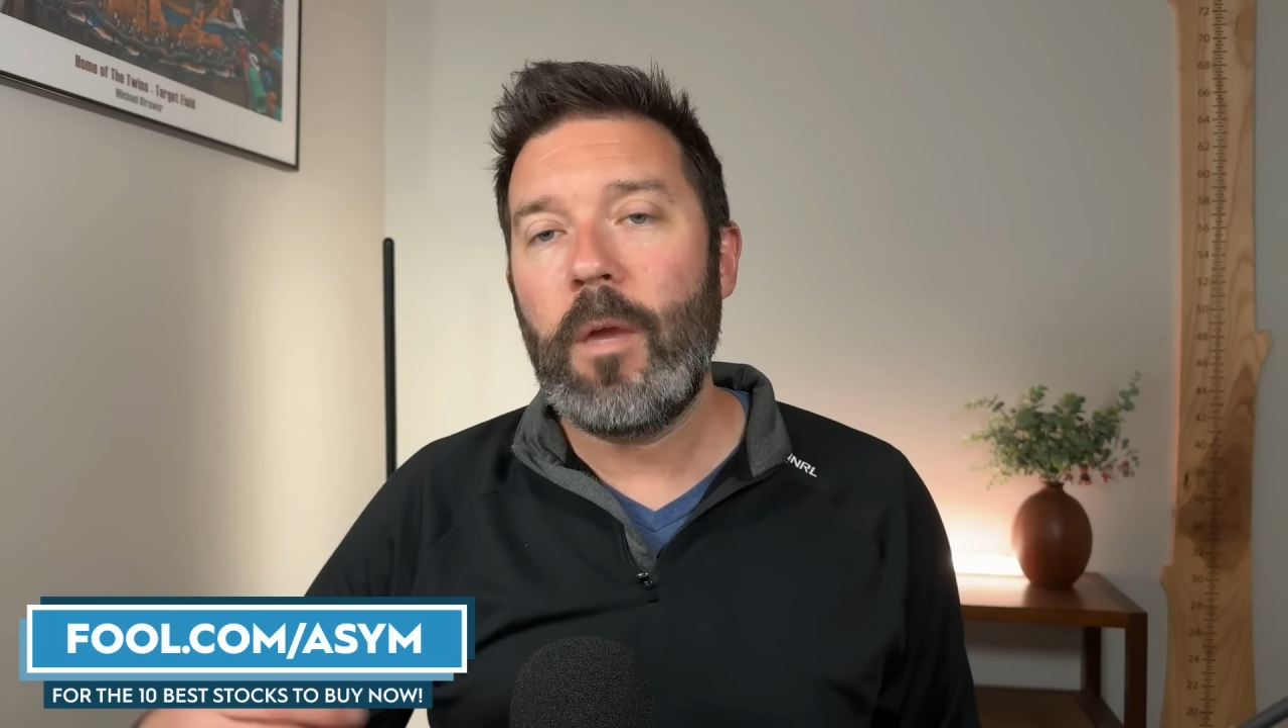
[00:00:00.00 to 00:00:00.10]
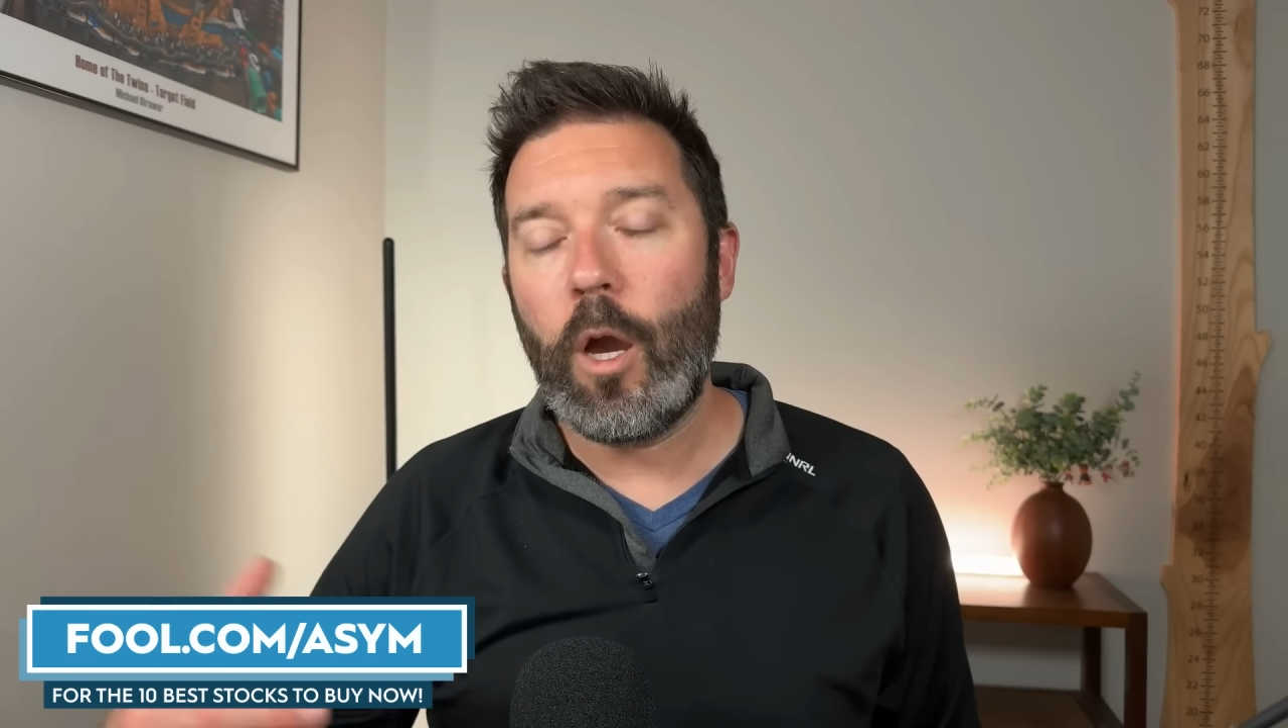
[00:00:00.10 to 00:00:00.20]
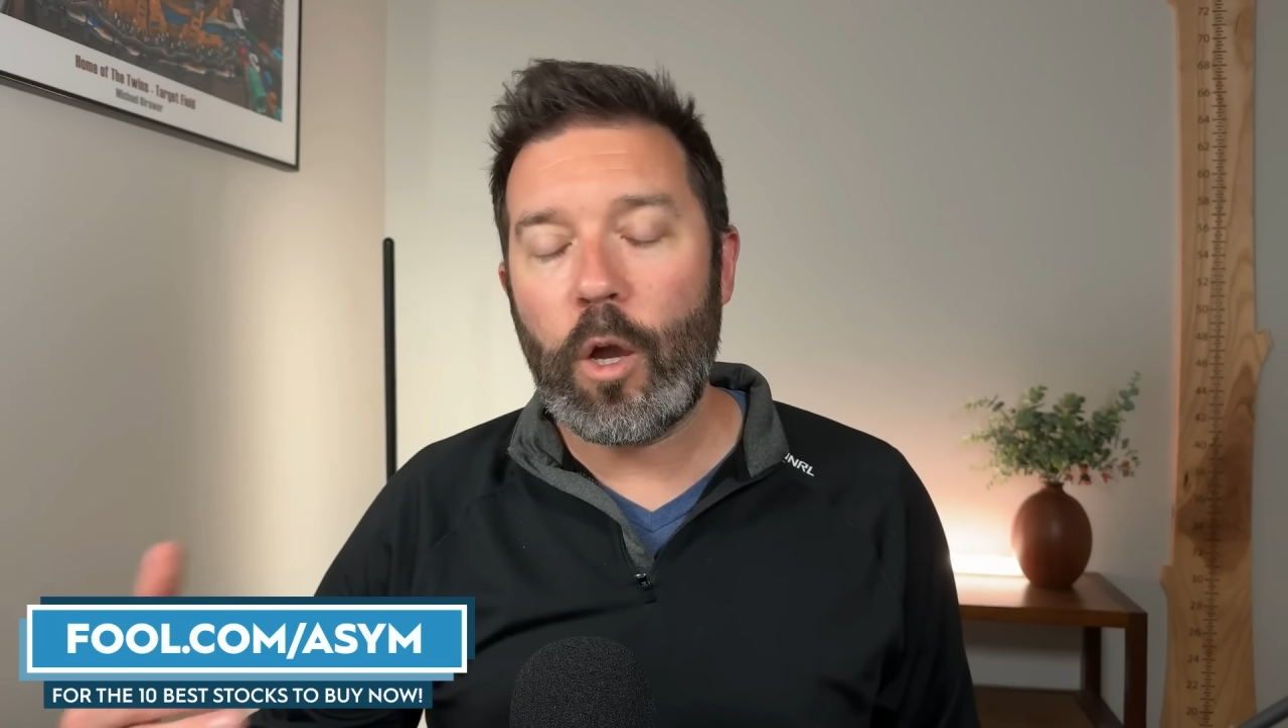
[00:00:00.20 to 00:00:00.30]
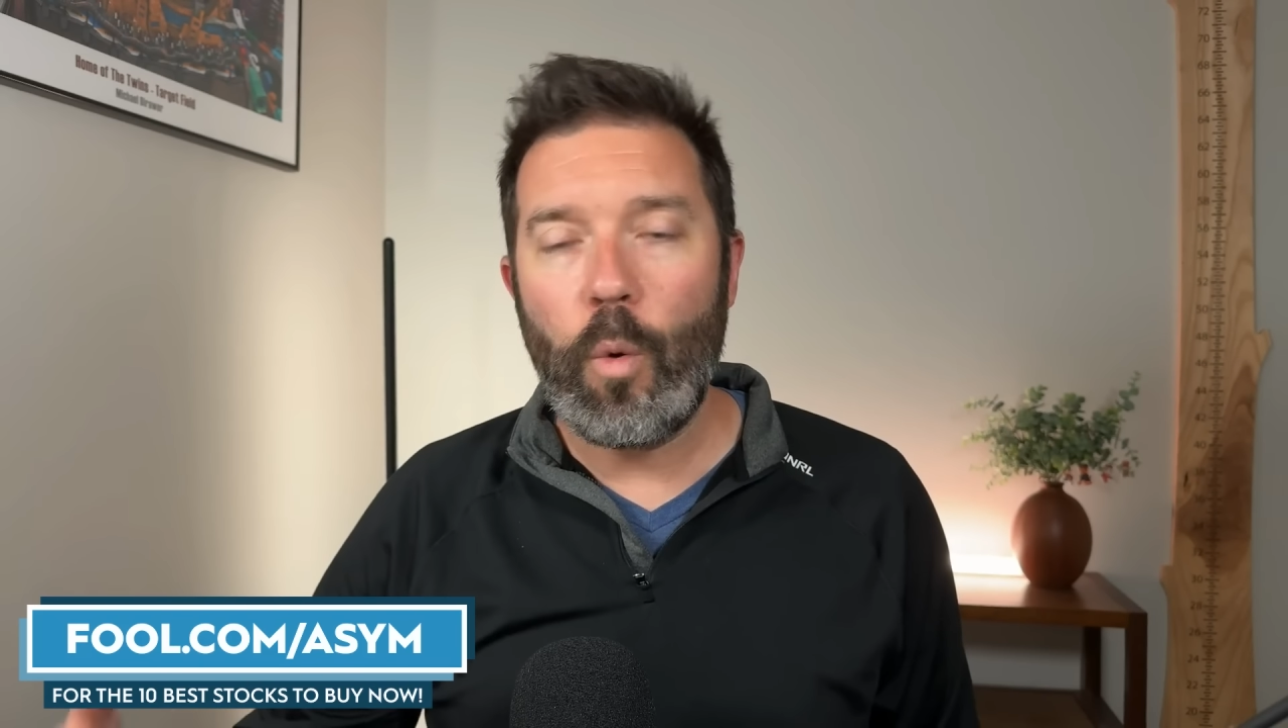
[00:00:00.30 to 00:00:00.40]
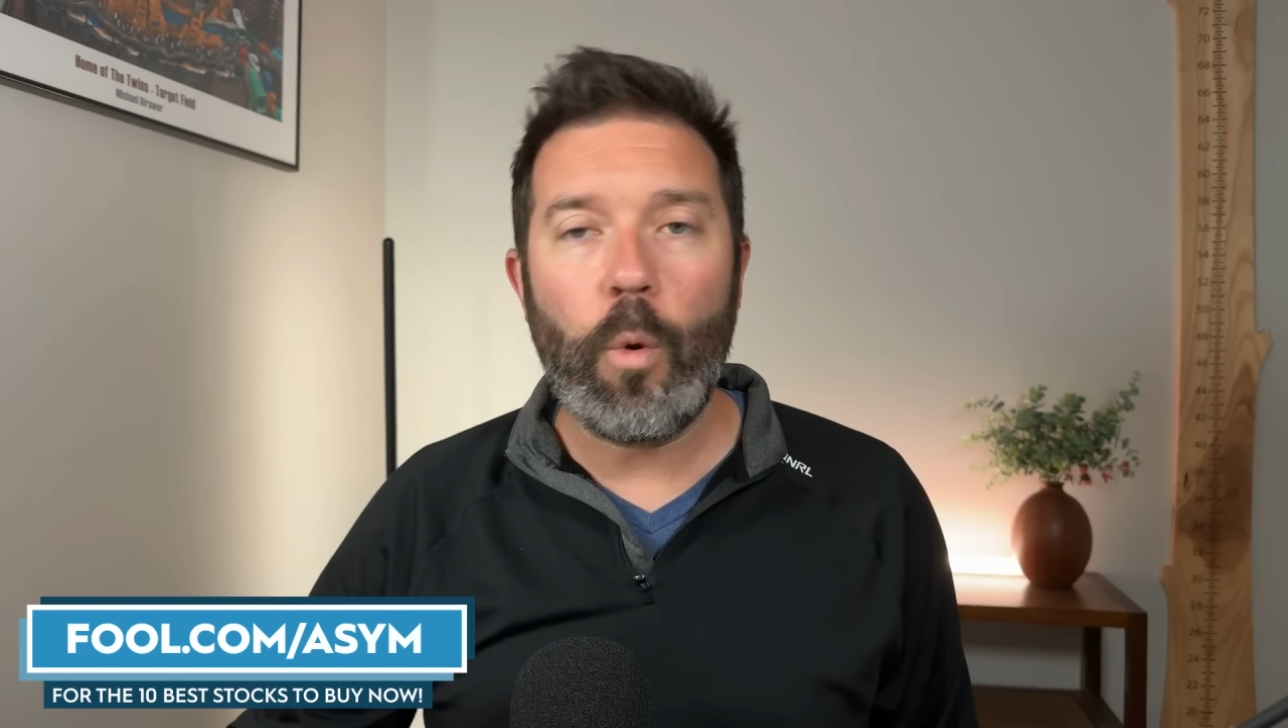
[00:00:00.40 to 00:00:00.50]

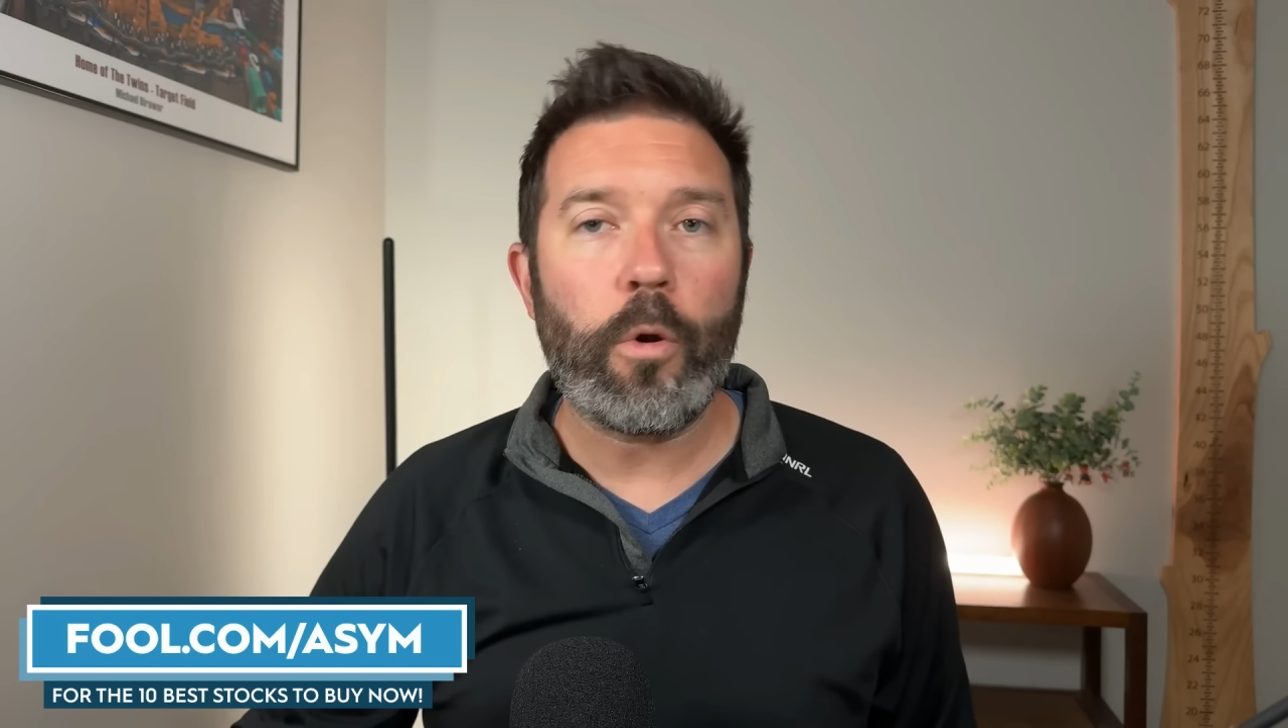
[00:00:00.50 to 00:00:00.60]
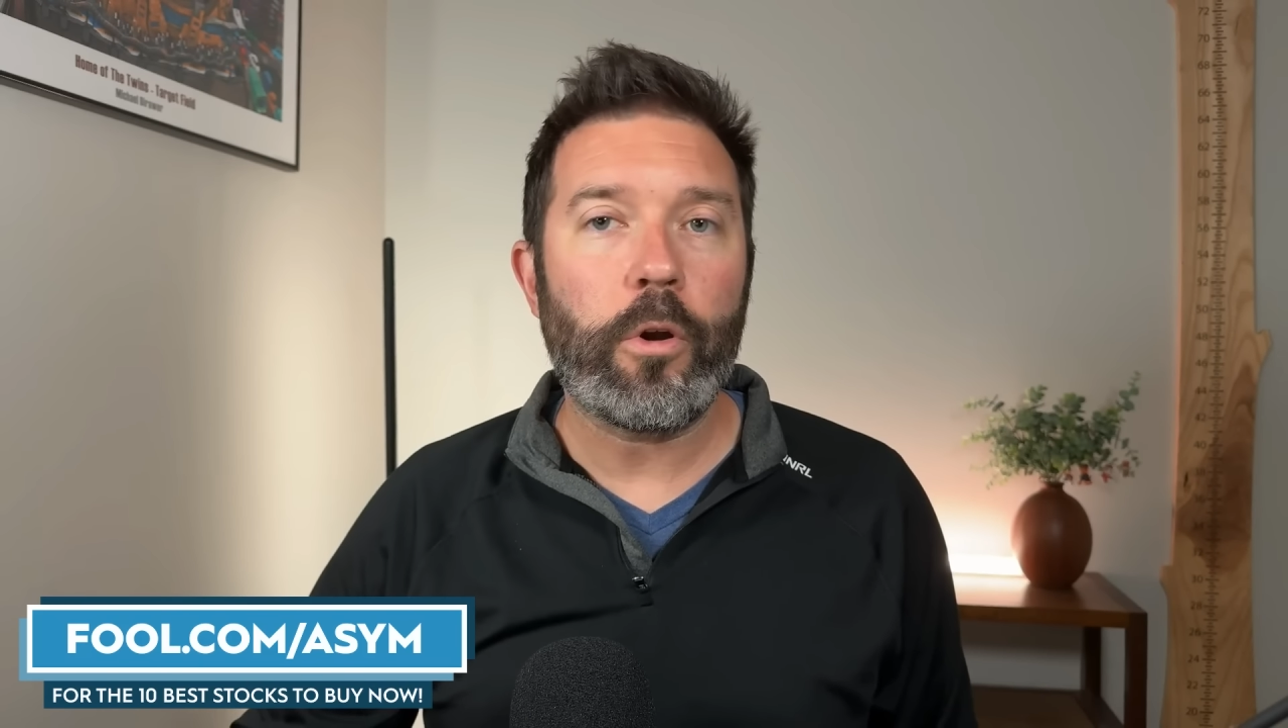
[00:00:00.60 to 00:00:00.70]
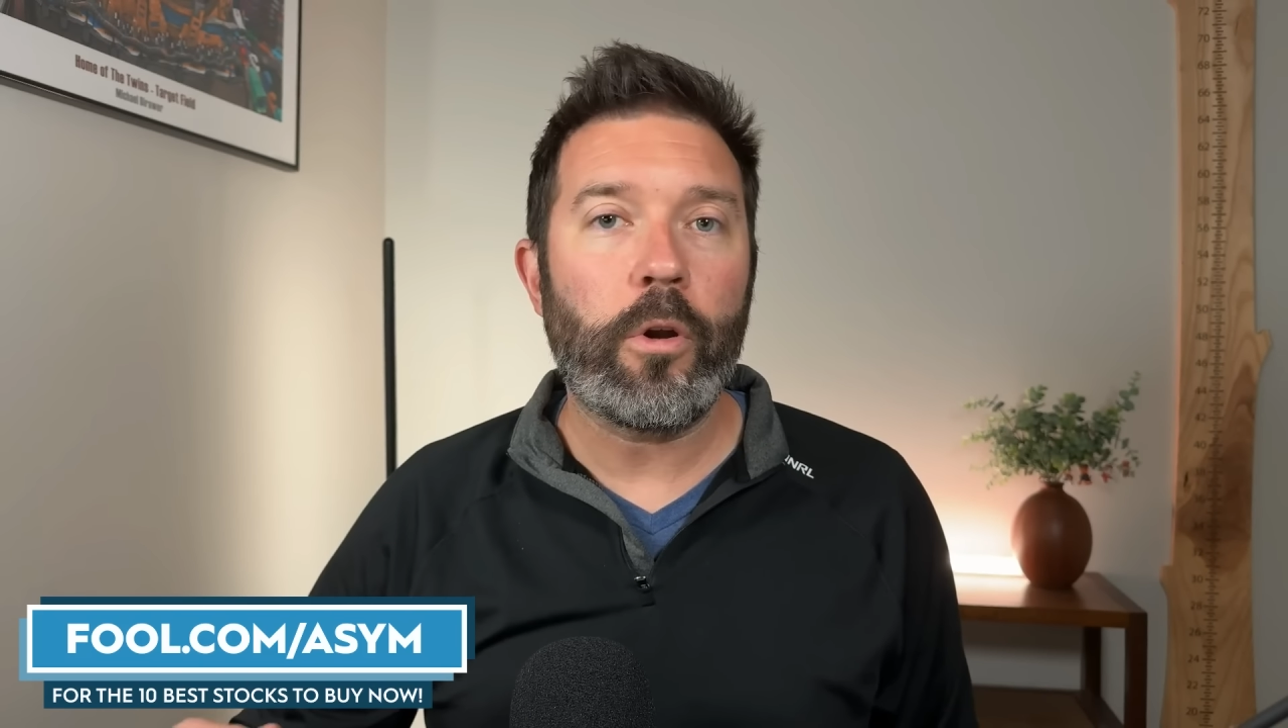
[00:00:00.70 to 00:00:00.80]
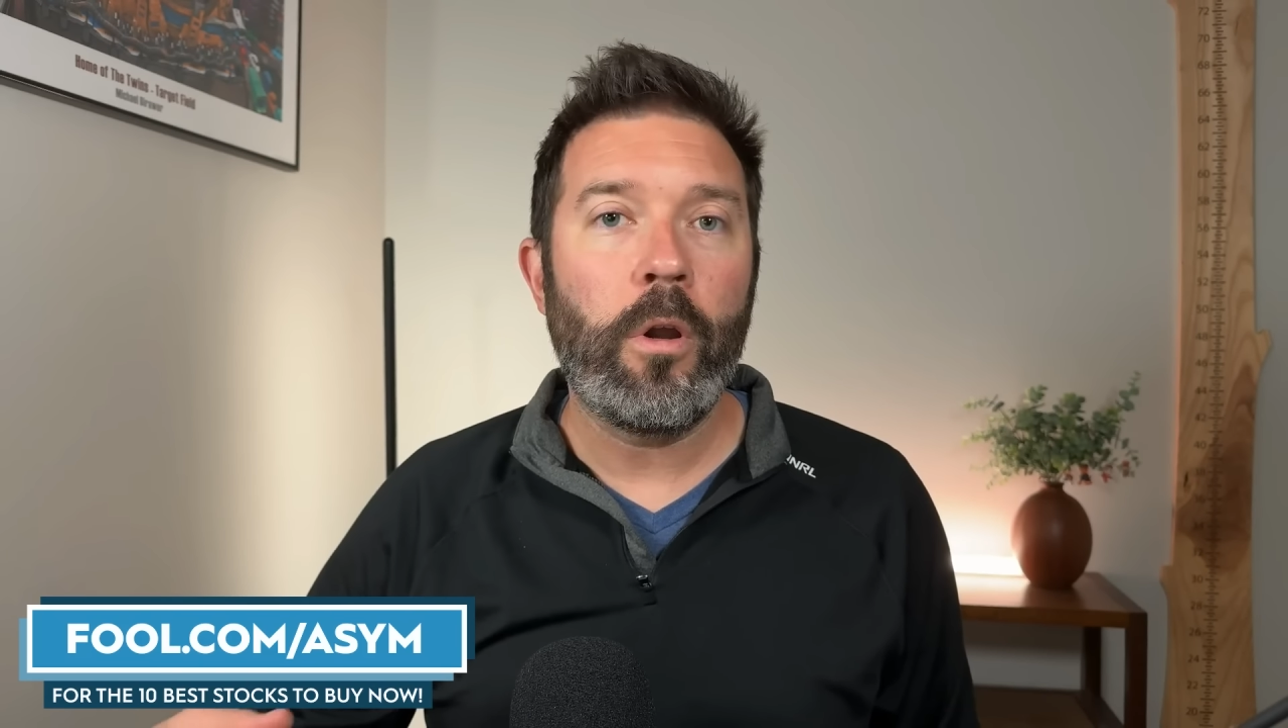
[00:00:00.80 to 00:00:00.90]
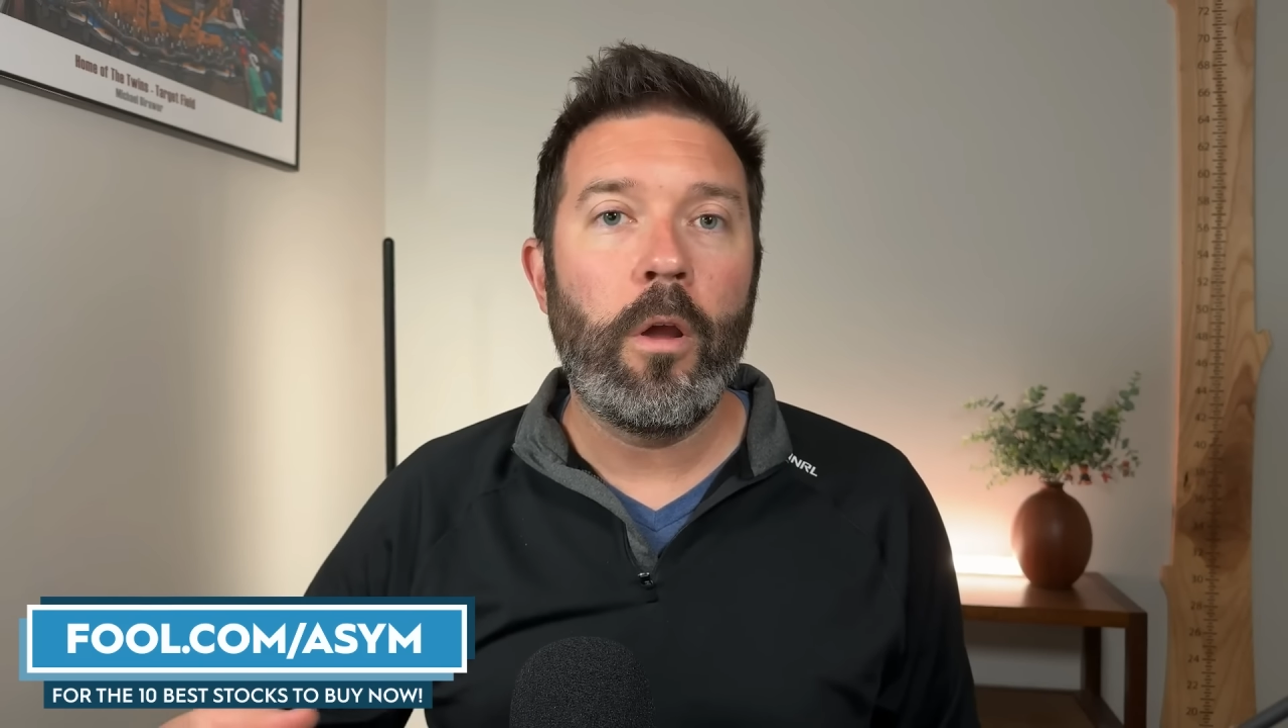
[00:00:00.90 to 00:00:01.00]
a
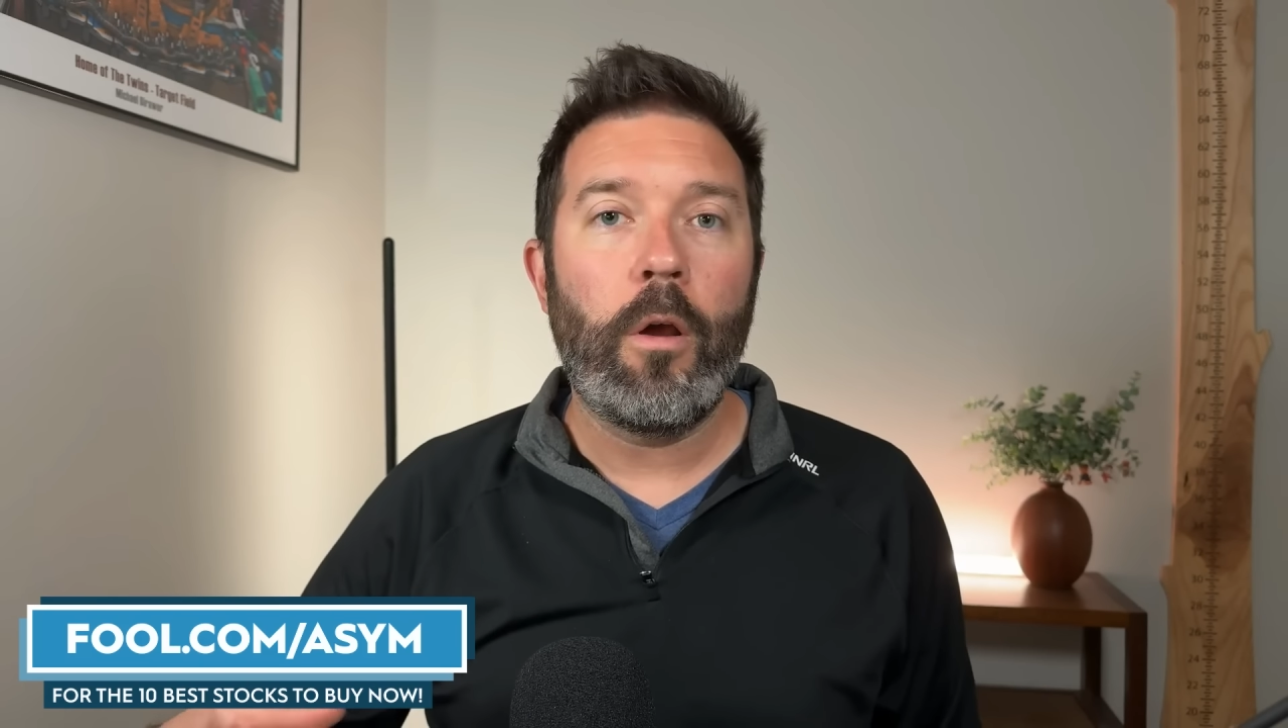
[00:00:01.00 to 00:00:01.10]
quarter